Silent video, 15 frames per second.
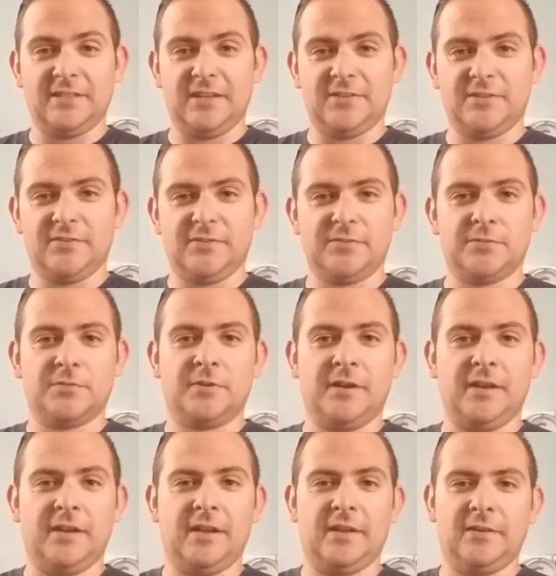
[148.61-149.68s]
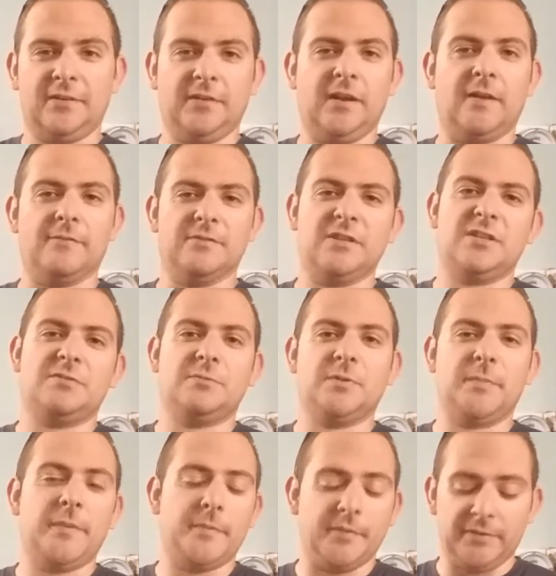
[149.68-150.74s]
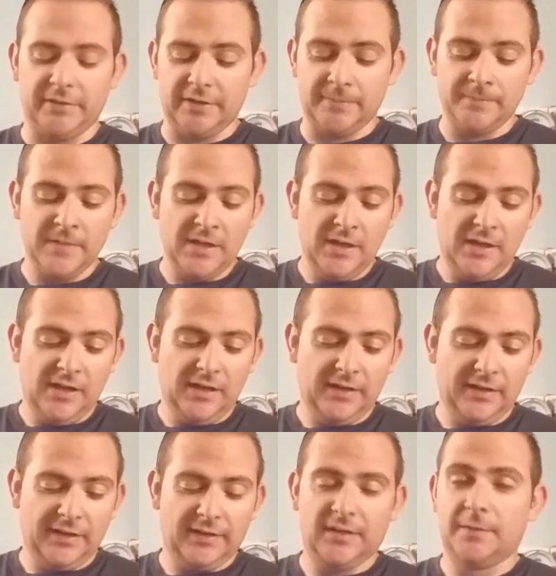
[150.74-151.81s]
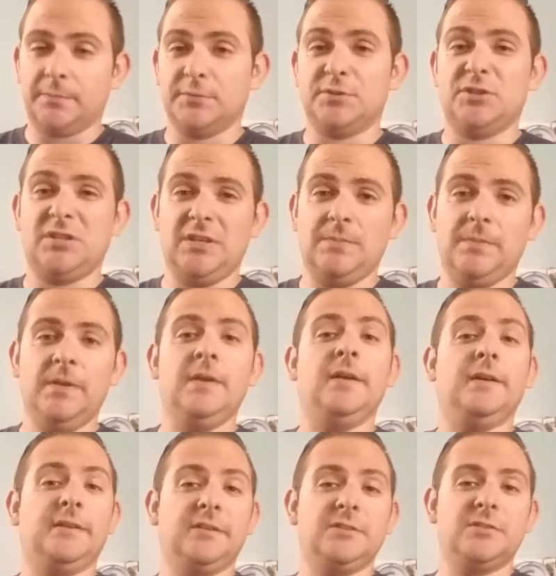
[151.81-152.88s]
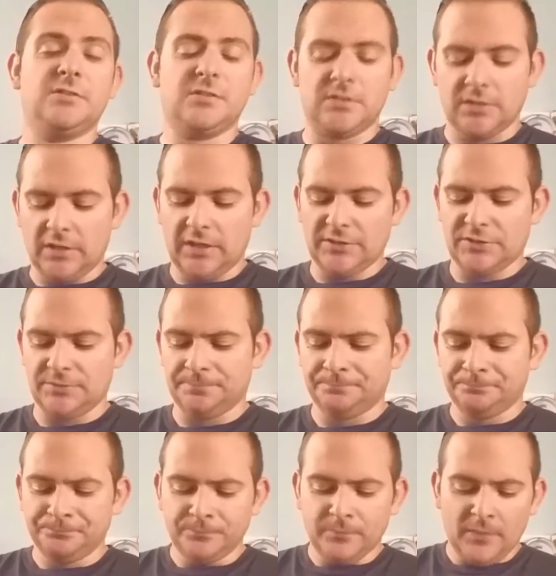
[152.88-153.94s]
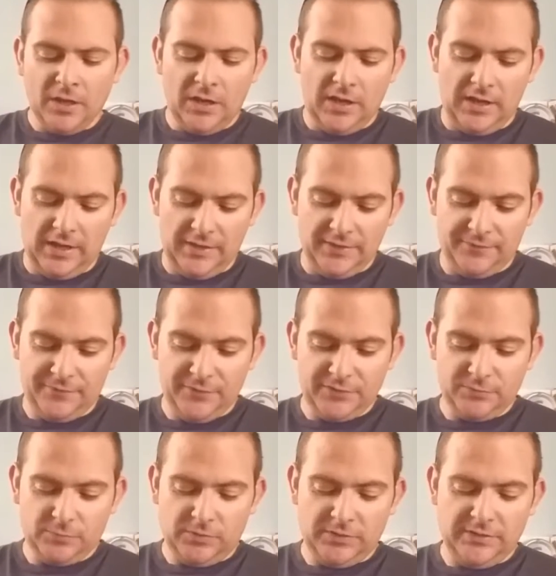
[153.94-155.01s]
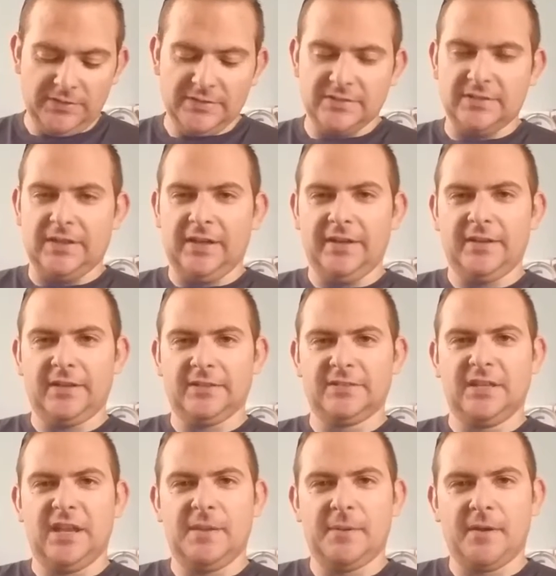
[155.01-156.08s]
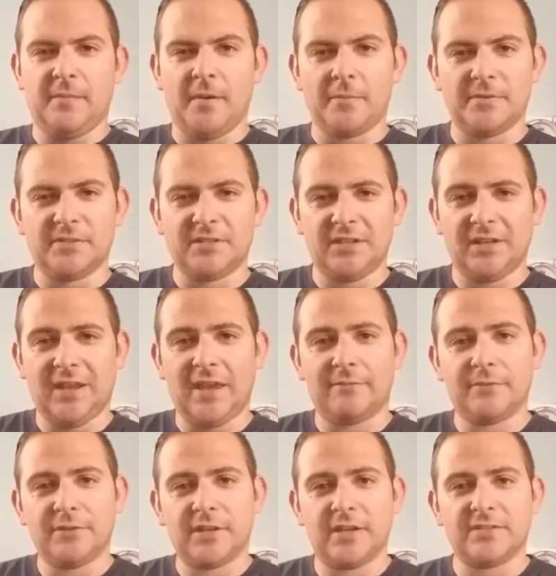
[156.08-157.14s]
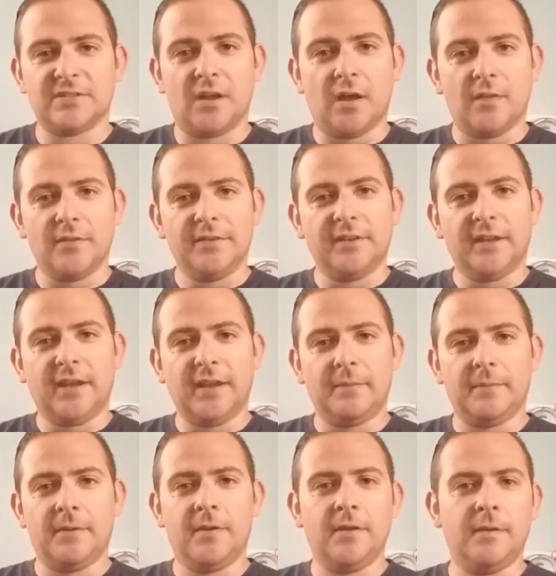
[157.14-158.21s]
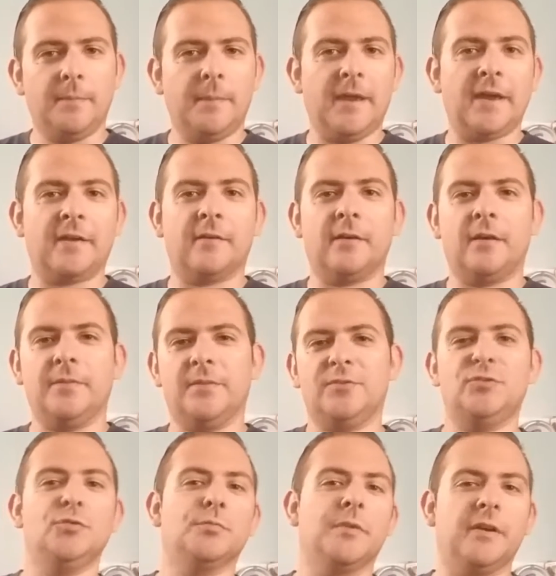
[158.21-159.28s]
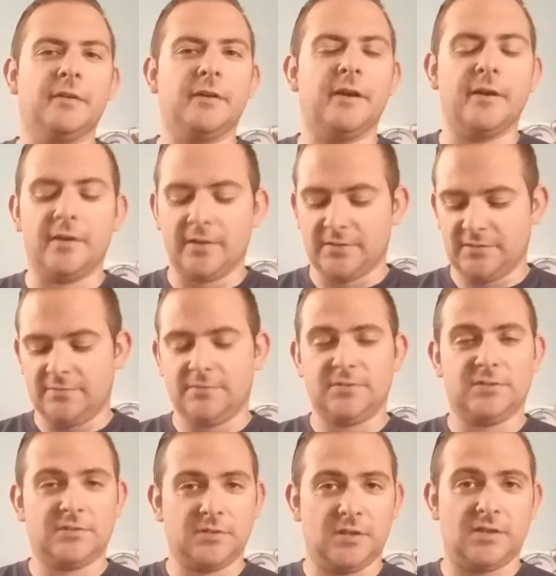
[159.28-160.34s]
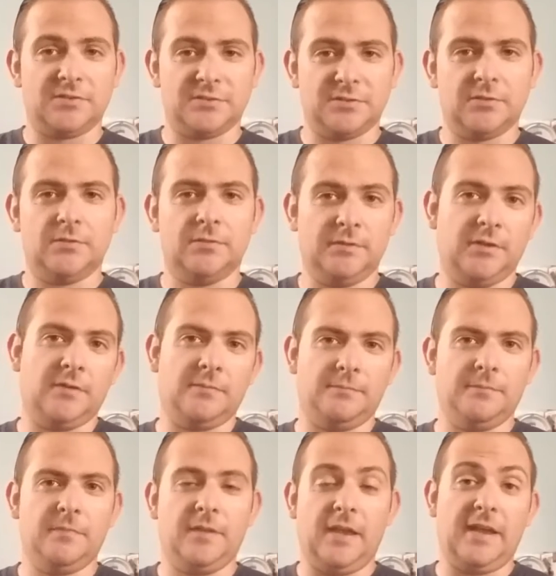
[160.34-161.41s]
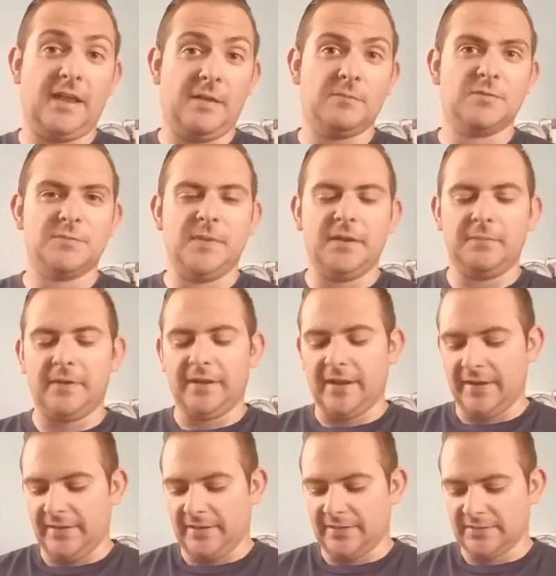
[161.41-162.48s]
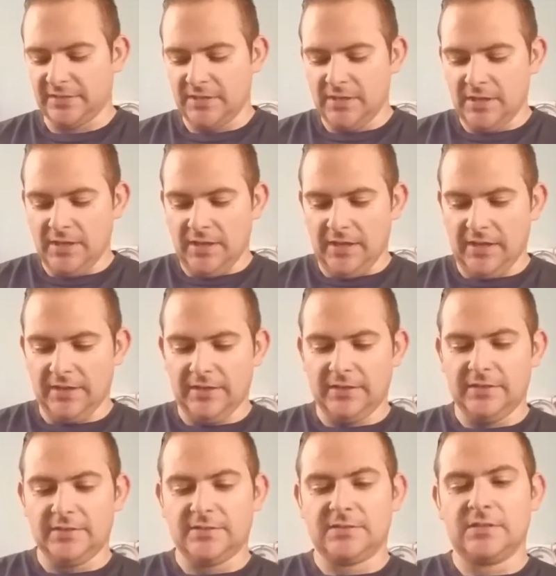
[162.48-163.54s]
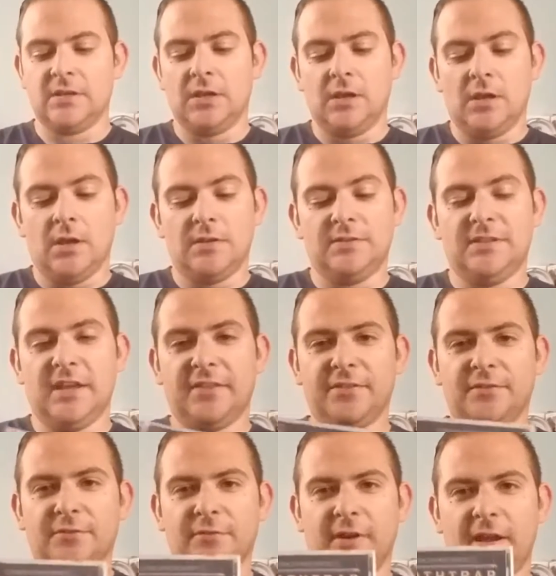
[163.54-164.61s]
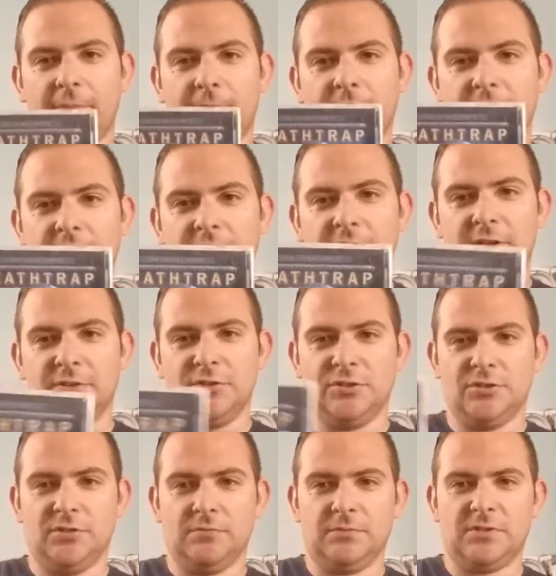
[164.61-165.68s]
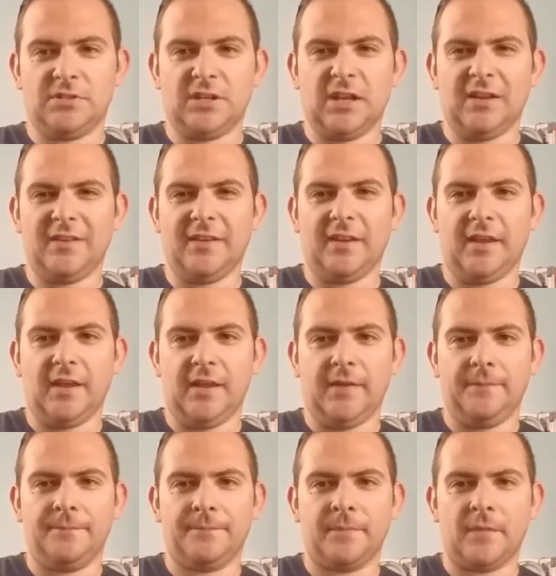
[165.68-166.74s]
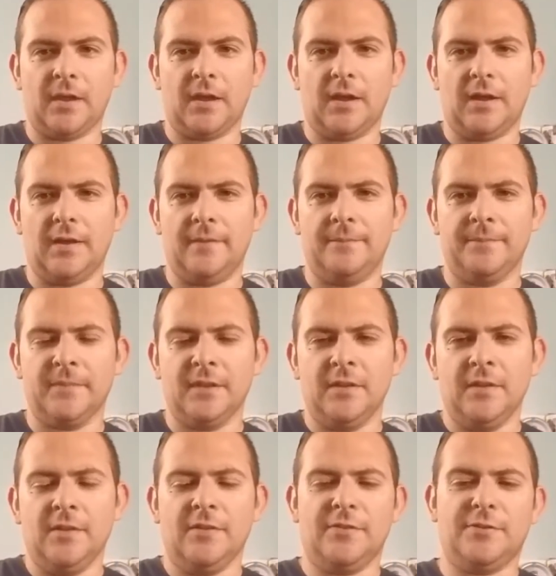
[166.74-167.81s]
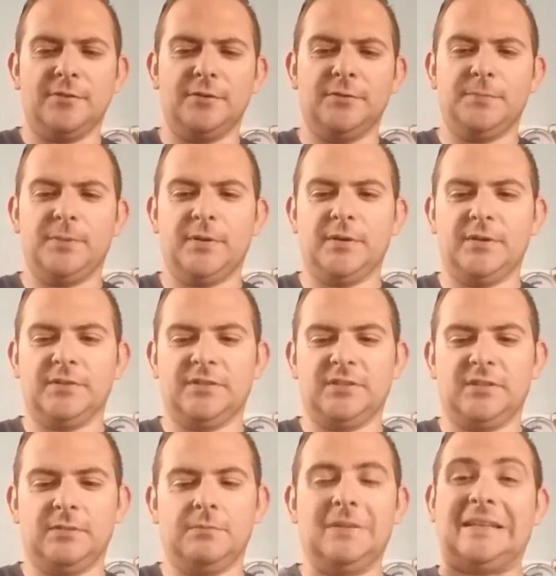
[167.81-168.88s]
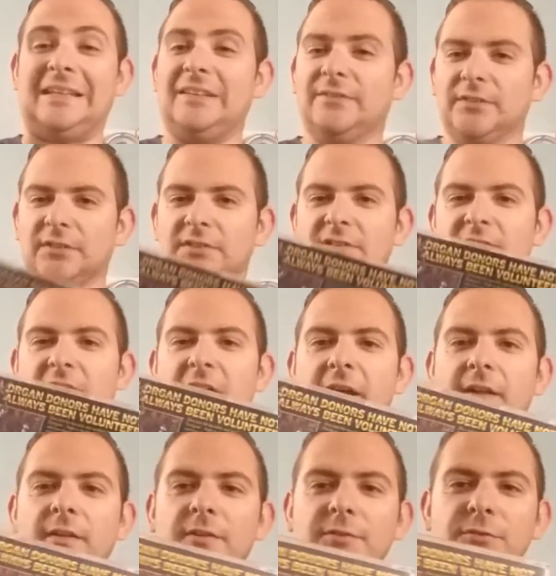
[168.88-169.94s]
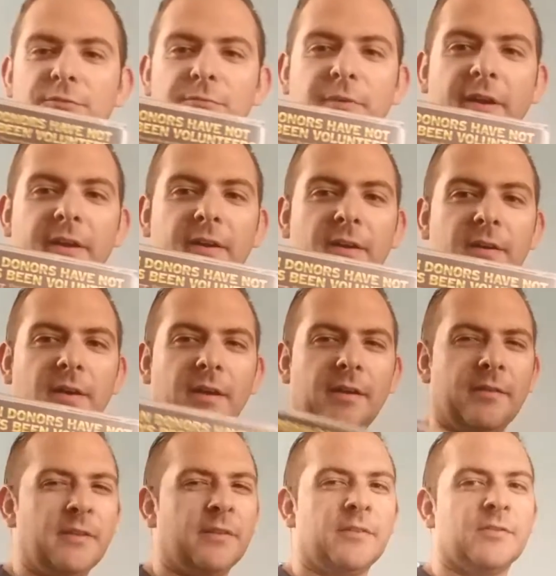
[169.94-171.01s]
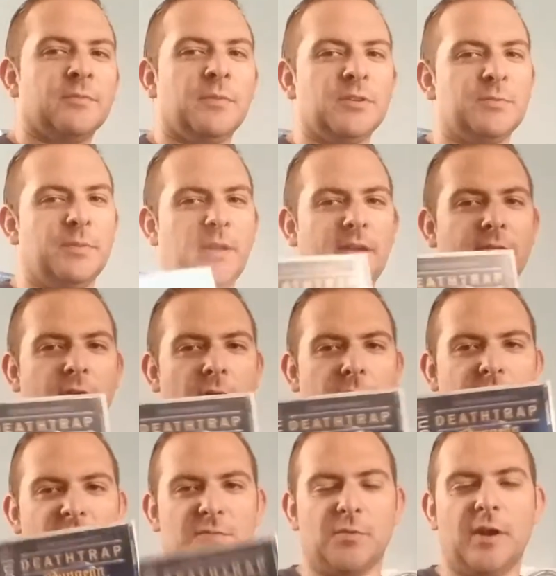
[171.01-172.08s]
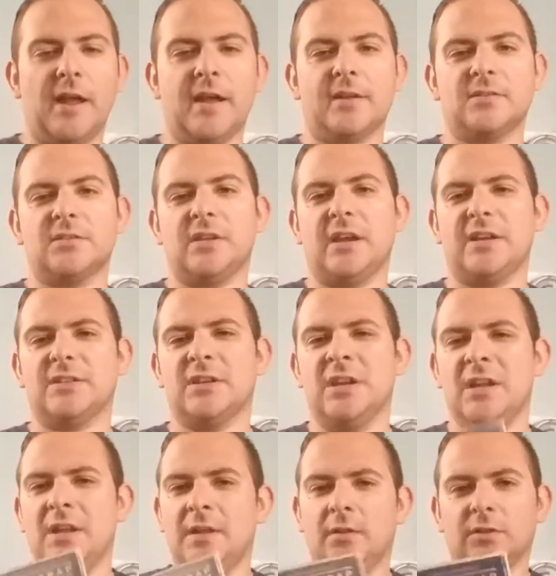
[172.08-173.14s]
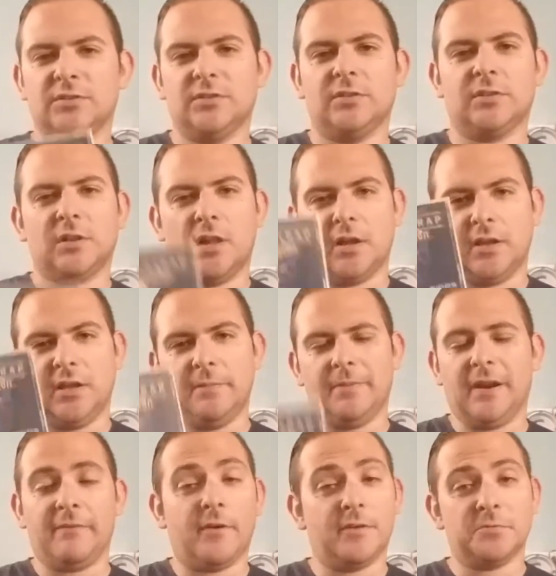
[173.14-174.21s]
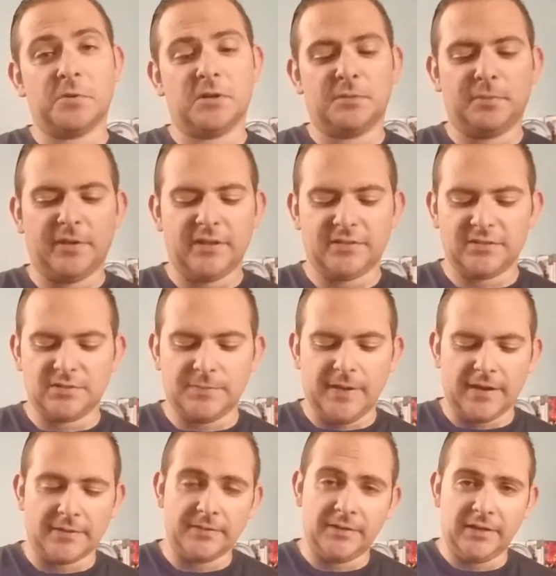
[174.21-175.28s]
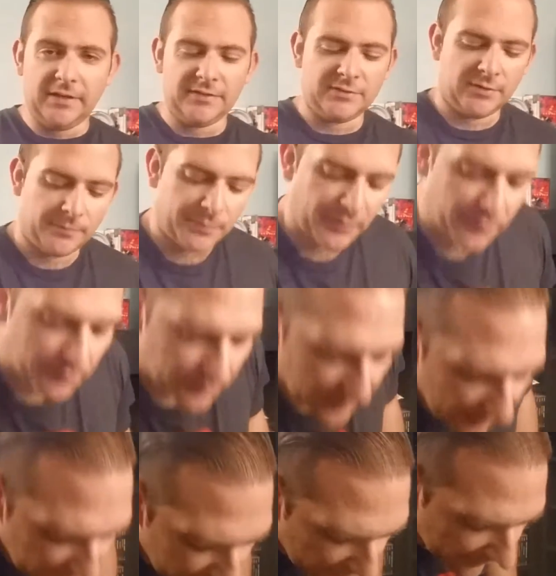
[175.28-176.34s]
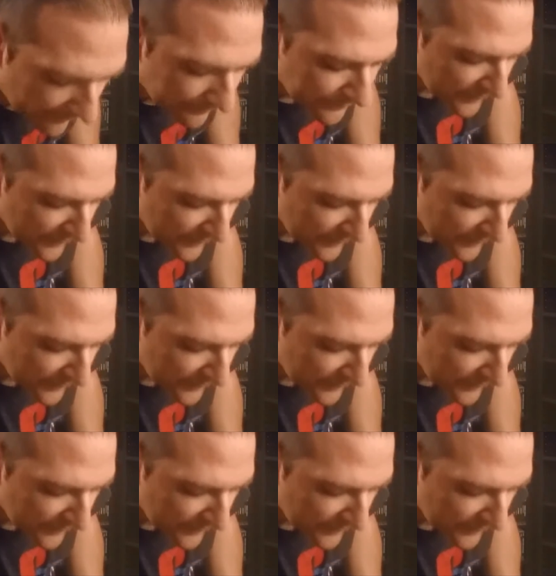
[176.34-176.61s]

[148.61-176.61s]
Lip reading: Service was great. I had good conversation with the people in there, and I got a couple cheap additions to the collection. The first one is an IDOS game I remember seeing advertised all the time back around the Tomb Raider era, because it was also, you know, that game was made by IDOS, and it is Death Trap Dungeon, which is kind of like a third-person medieval style Tomb Raider. I don't think there's much platforming. It's more hack and slash. Looks a little clunky, but I've always wanted to play it since back in the day, so pretty cool to have that.